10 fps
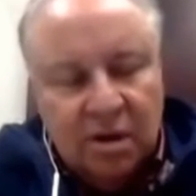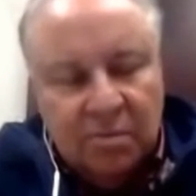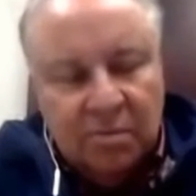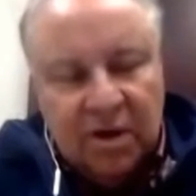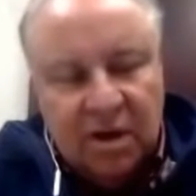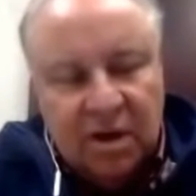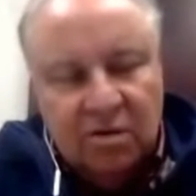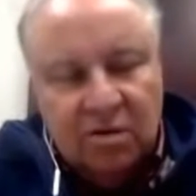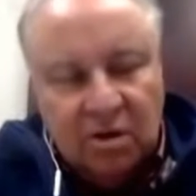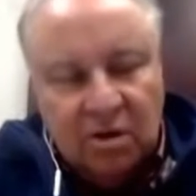but
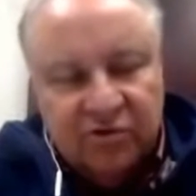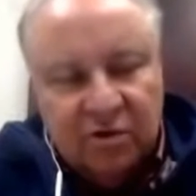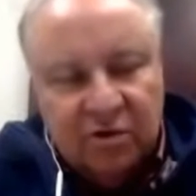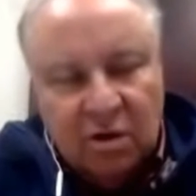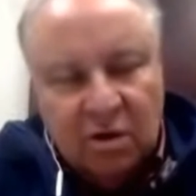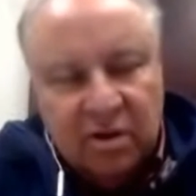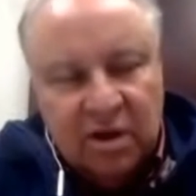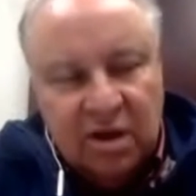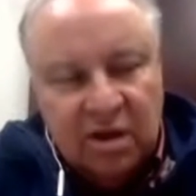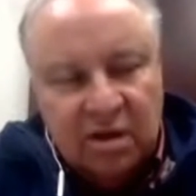you can also go to
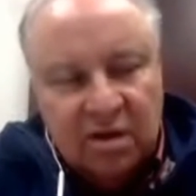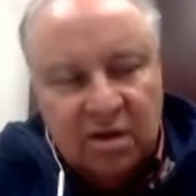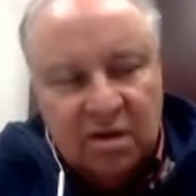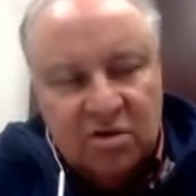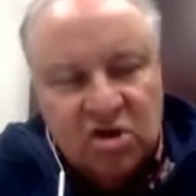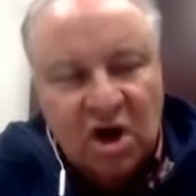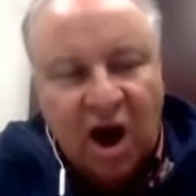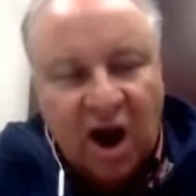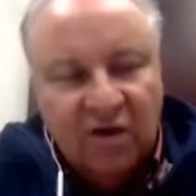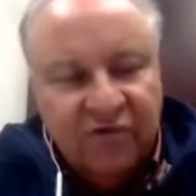the
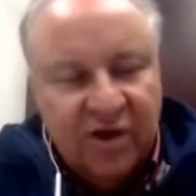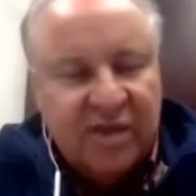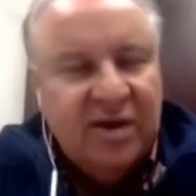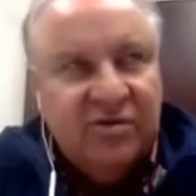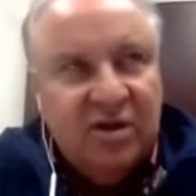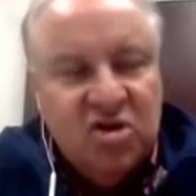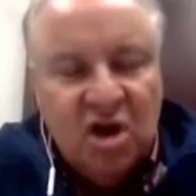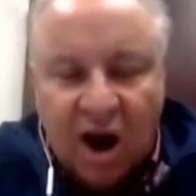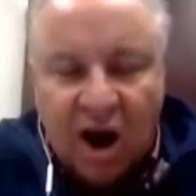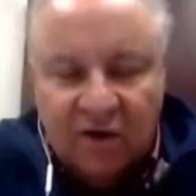geography, I think it's the
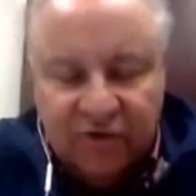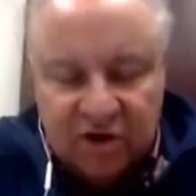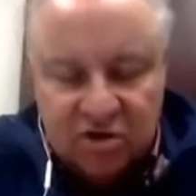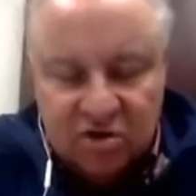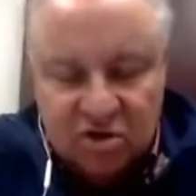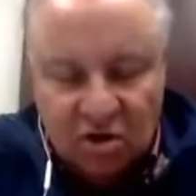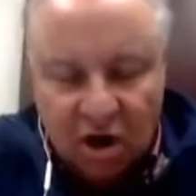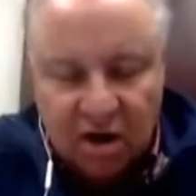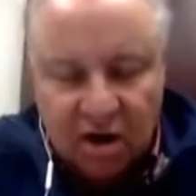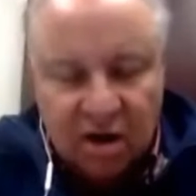geography
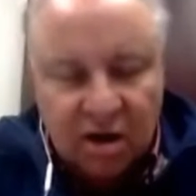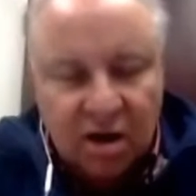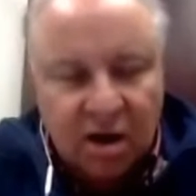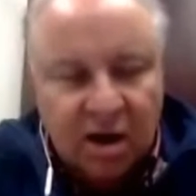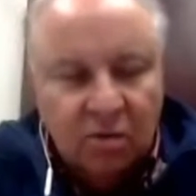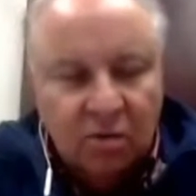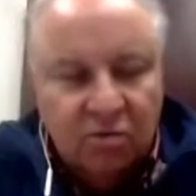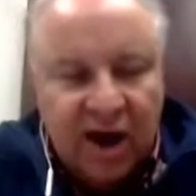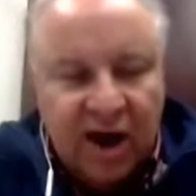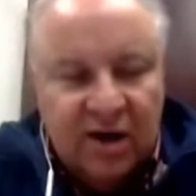chart on the
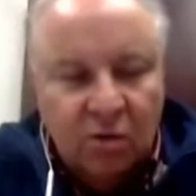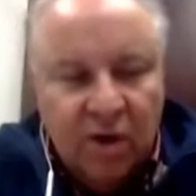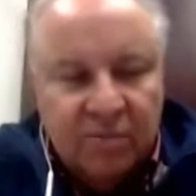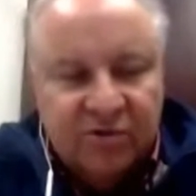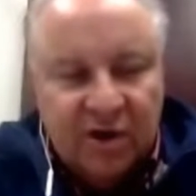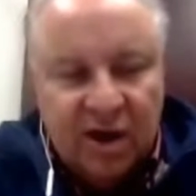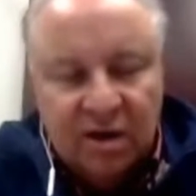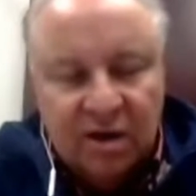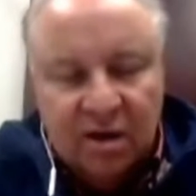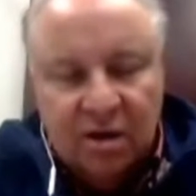RIDO
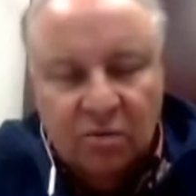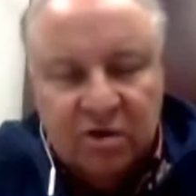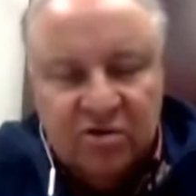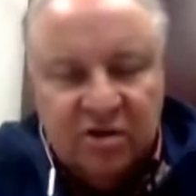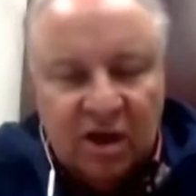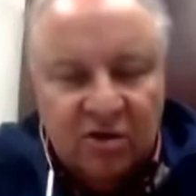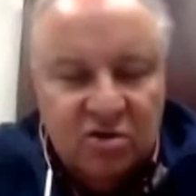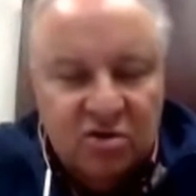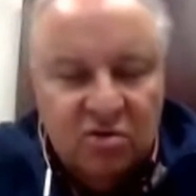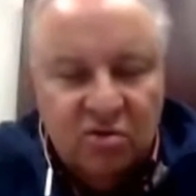website, which
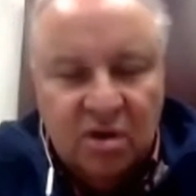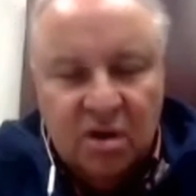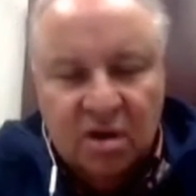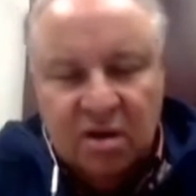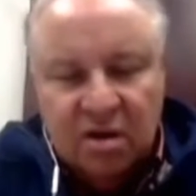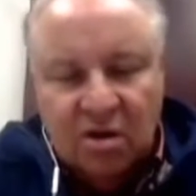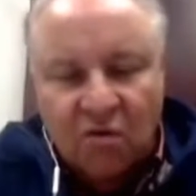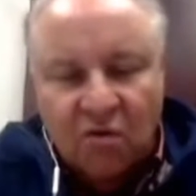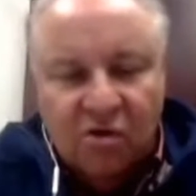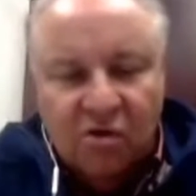tells you the
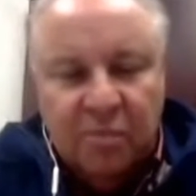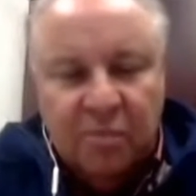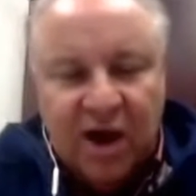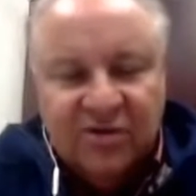overall